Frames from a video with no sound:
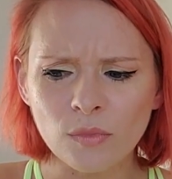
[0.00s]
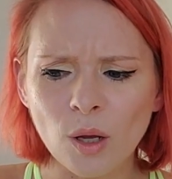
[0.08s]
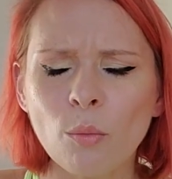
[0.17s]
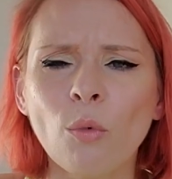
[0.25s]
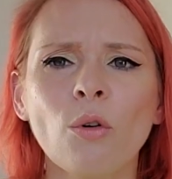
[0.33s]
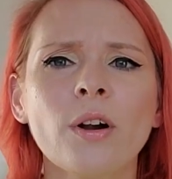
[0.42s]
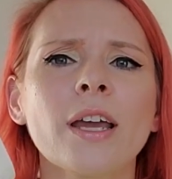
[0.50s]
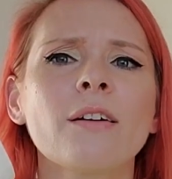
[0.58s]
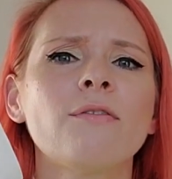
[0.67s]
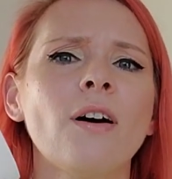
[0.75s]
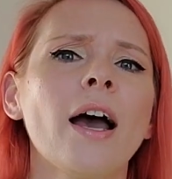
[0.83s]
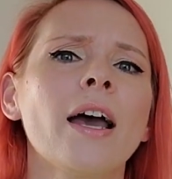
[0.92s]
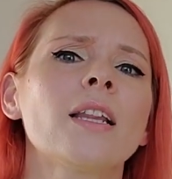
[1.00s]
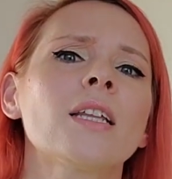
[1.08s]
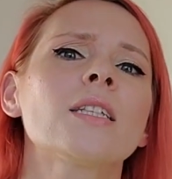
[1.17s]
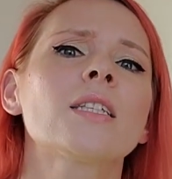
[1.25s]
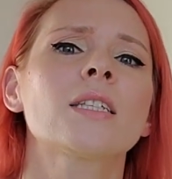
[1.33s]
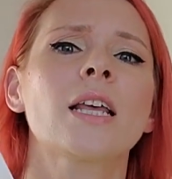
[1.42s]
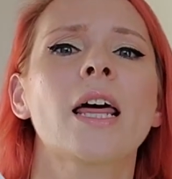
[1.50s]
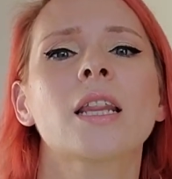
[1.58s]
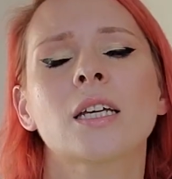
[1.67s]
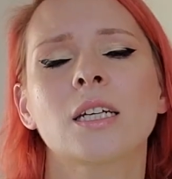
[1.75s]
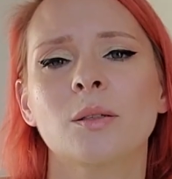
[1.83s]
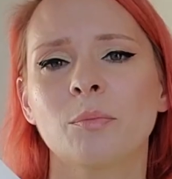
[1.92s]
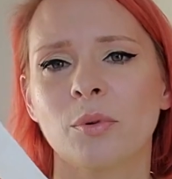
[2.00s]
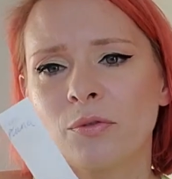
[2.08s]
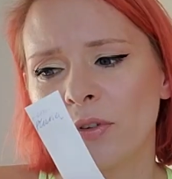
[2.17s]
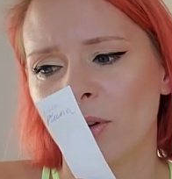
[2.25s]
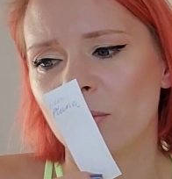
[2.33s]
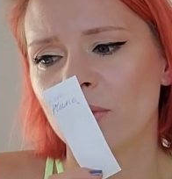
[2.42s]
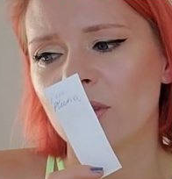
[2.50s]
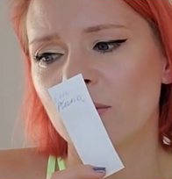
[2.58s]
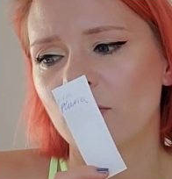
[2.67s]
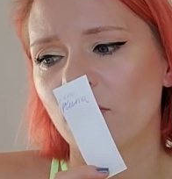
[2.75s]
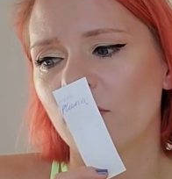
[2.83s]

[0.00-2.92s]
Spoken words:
morning violets elegant perfumes